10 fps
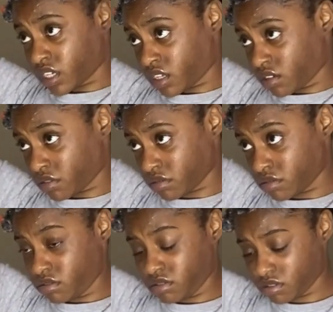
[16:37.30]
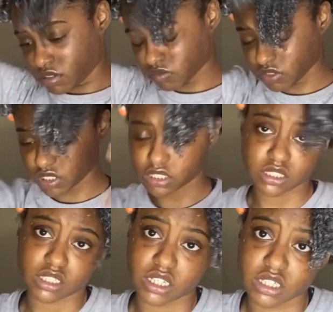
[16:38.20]
out? I'm really
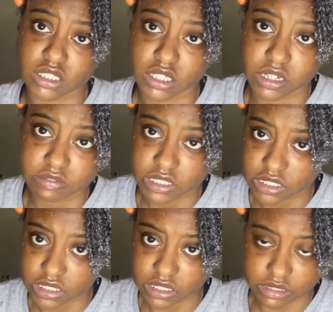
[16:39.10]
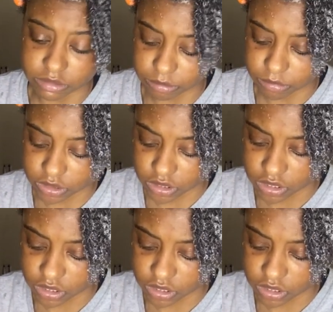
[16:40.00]
scared, I really am.